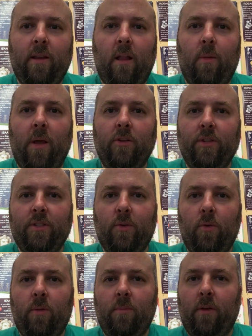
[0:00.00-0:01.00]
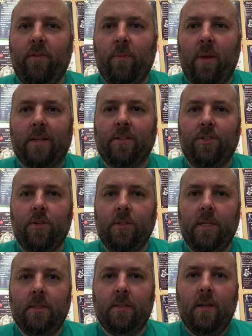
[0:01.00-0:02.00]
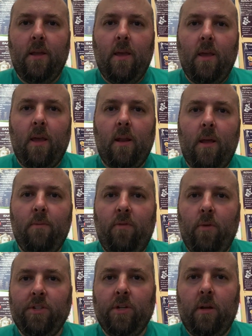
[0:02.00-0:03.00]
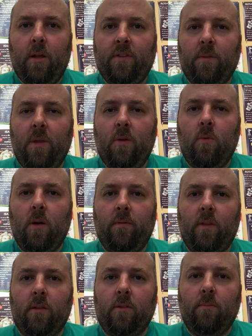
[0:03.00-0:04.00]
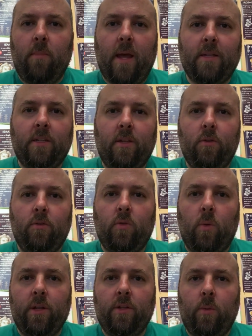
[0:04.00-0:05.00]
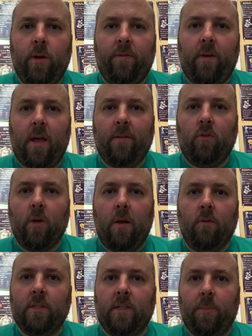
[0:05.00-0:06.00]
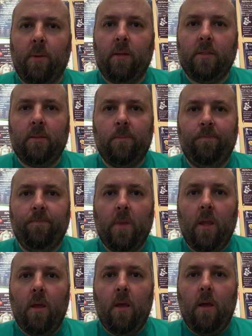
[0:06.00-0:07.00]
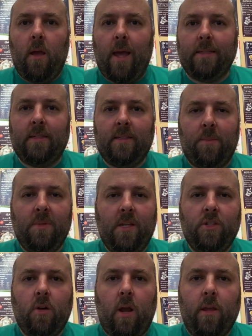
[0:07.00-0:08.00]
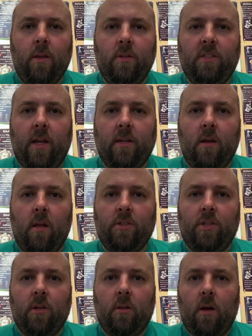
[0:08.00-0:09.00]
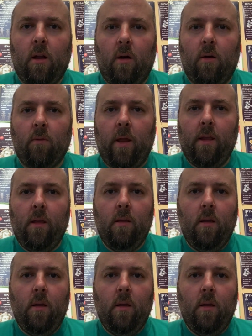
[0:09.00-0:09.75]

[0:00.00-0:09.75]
Elementary School in Milford, Massachusetts, and I'm fortunate enough to be one of the MassCUE 2025 grant recipients. As a STEM teacher, I use technology a lot already: